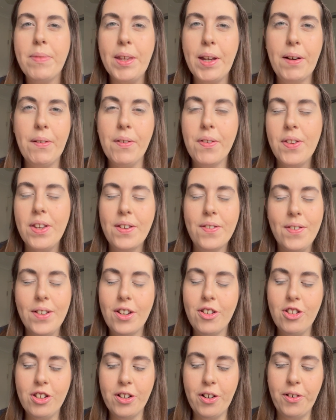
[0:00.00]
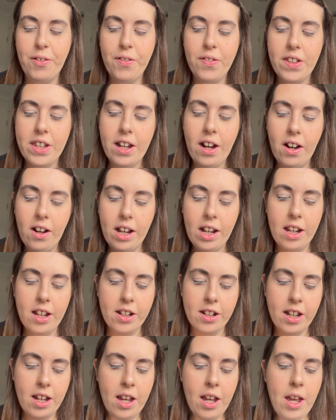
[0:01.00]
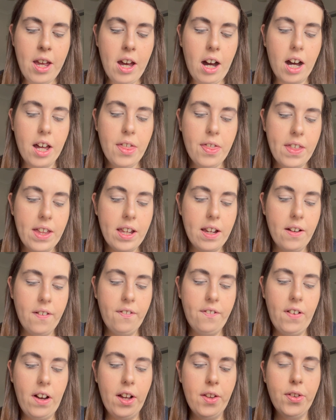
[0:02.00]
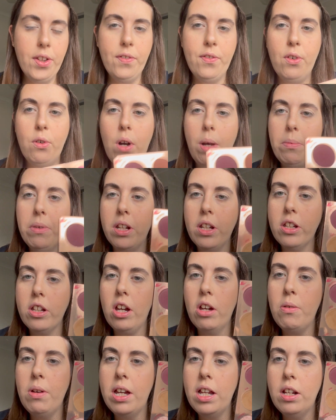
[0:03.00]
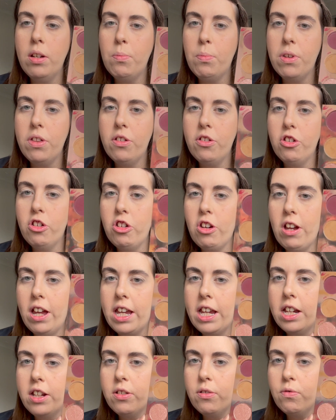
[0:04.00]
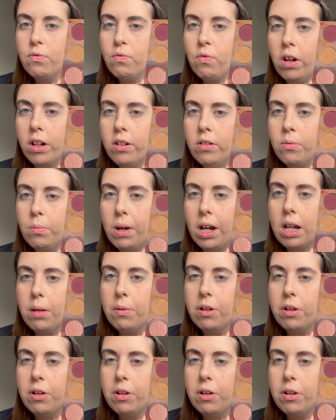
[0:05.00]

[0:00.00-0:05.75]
obviously finishing off the eye look. I think first of all I'm going to go in with shade Runway,